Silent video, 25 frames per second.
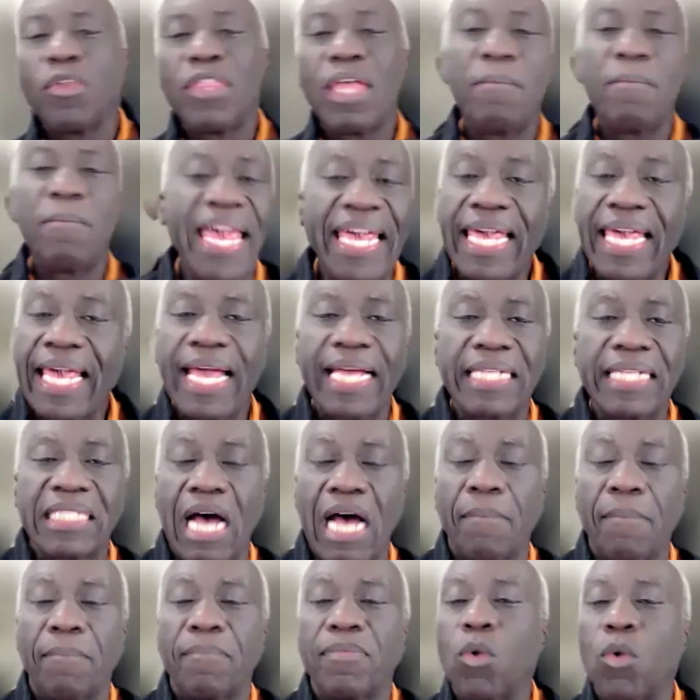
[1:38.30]
they're making it
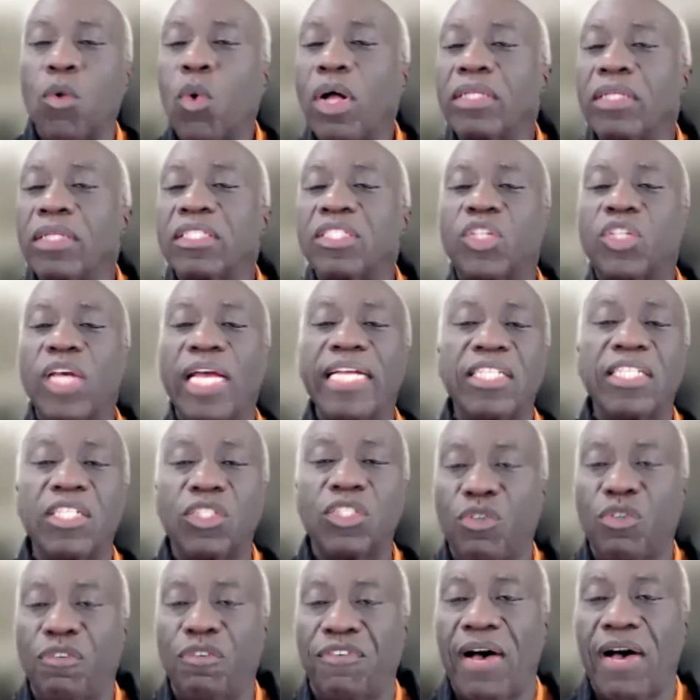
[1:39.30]
up. The world is changing
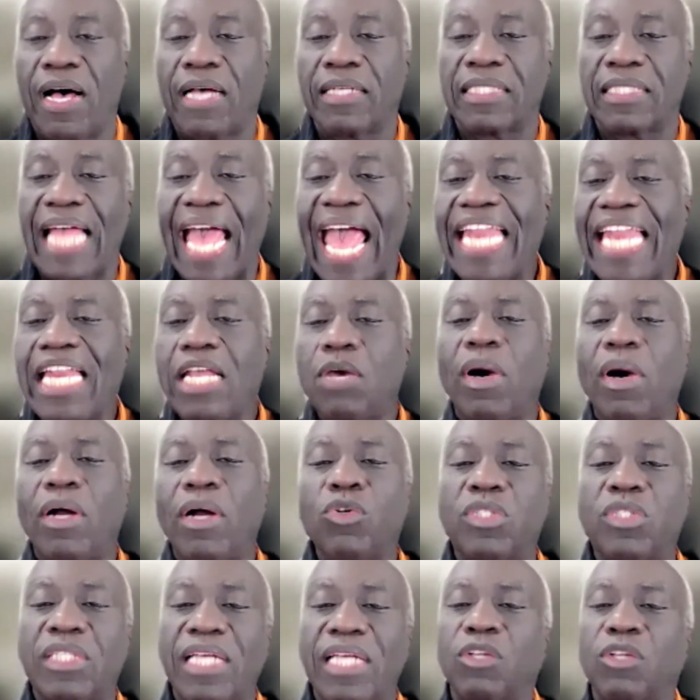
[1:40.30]
too fast. Anyone
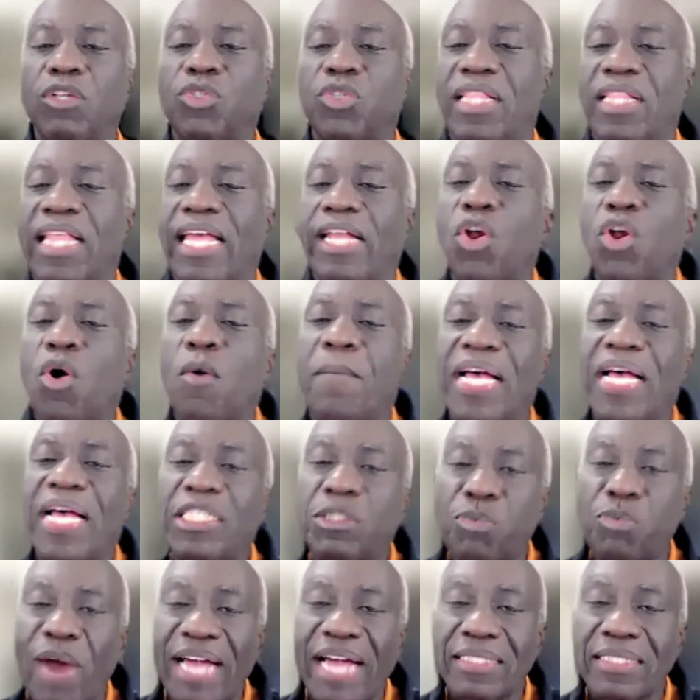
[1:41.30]
who tells you they know
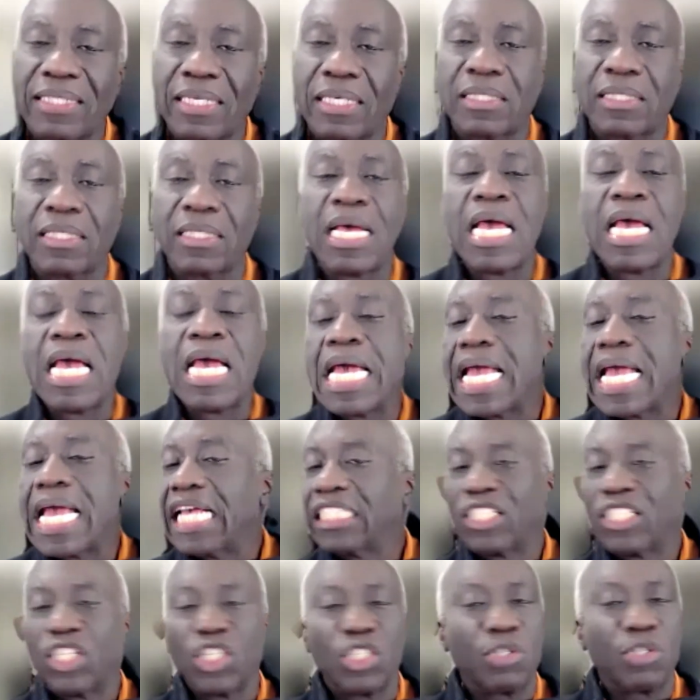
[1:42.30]
best practice
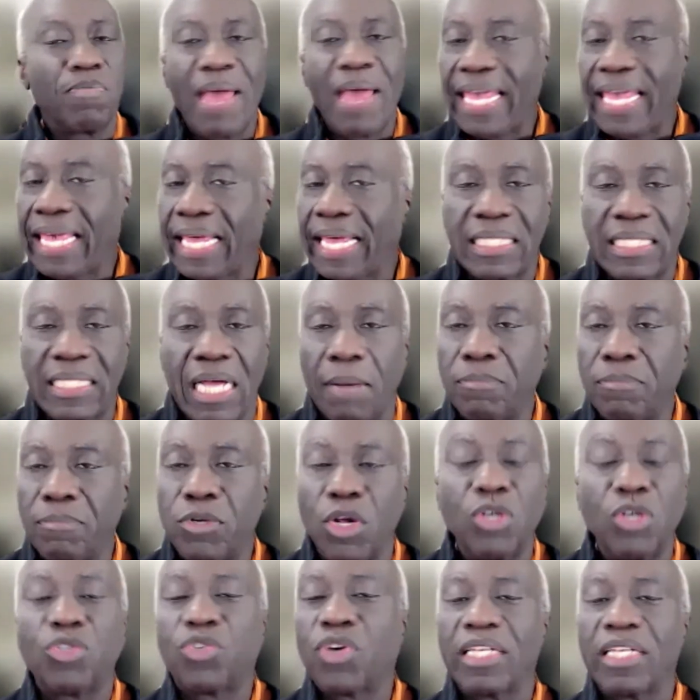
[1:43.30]
is just making it up.
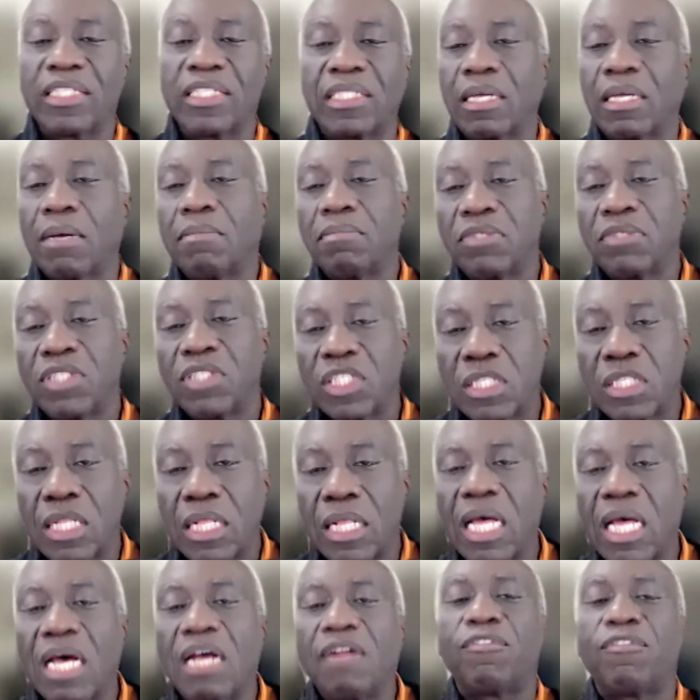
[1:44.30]
Don't trust them. Just
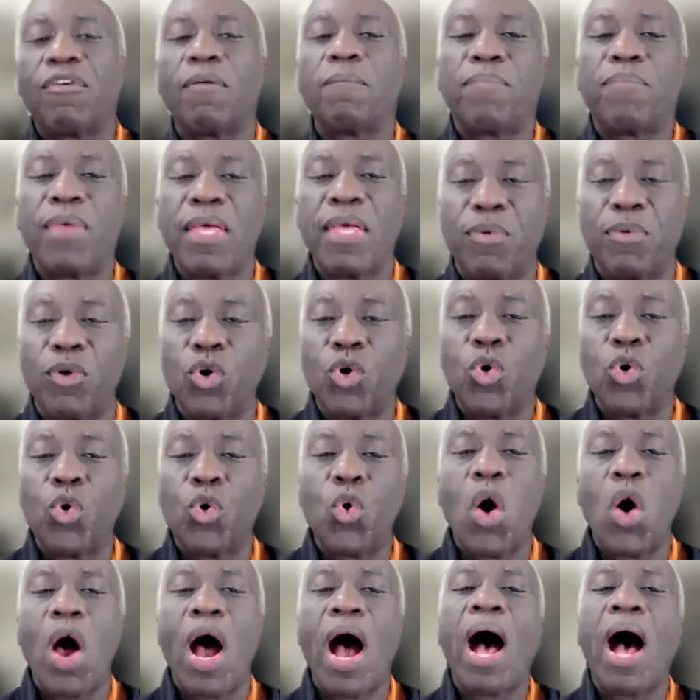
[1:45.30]
learn from people
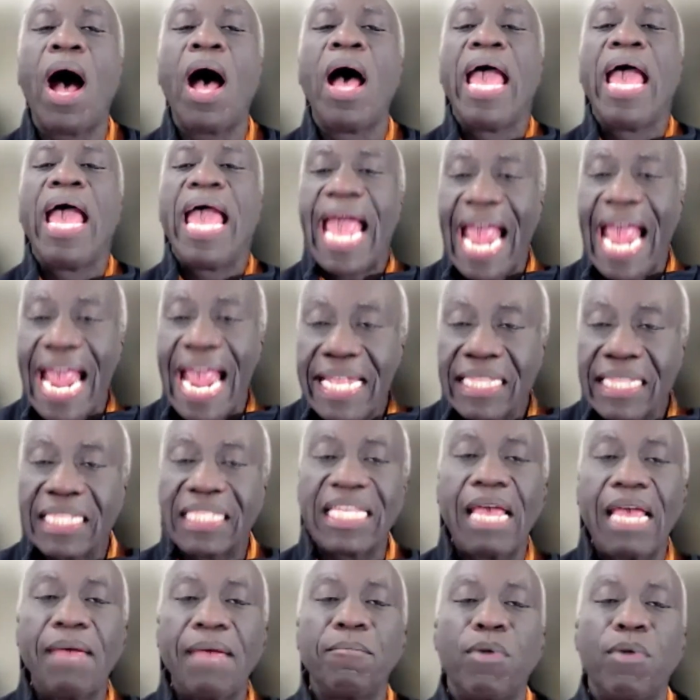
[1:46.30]
who are in the
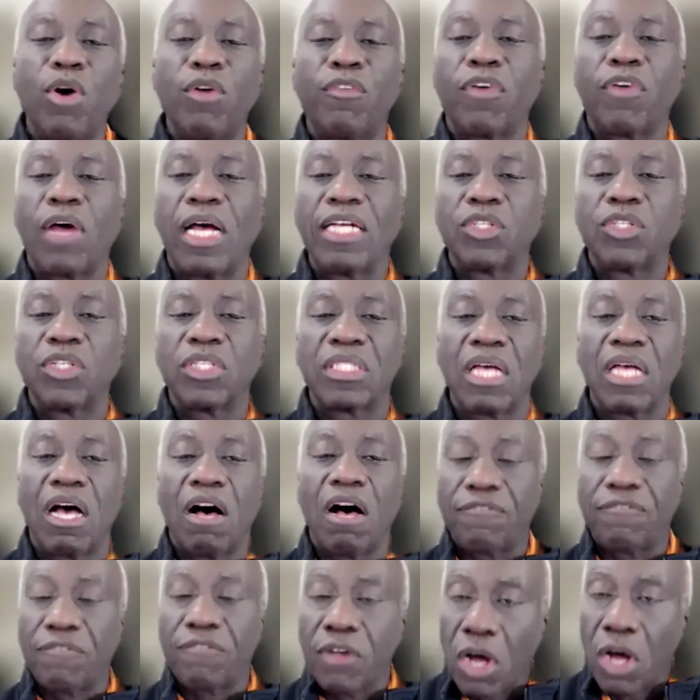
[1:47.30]
same boat as
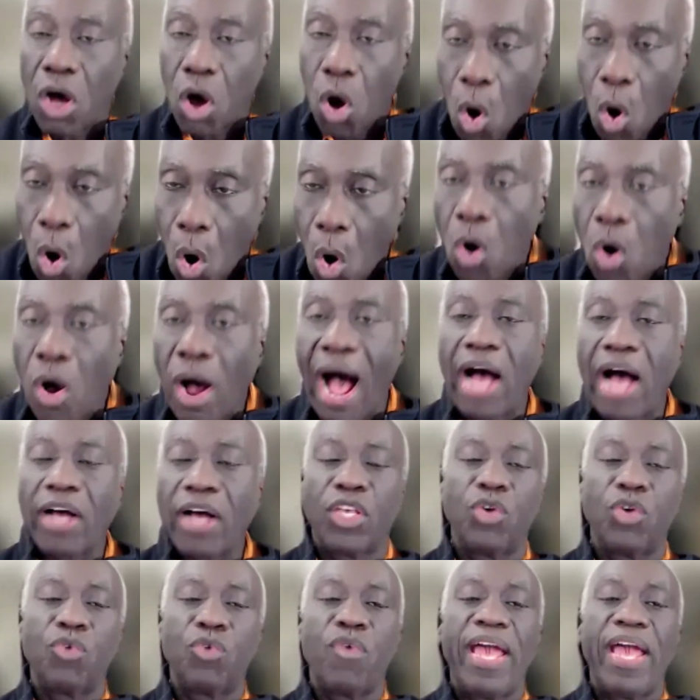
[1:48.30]
yourself, or are
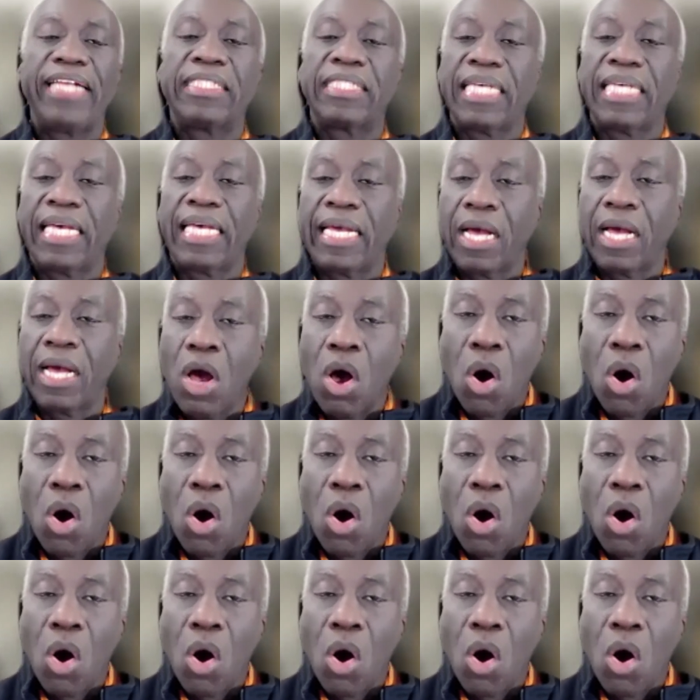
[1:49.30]
curating,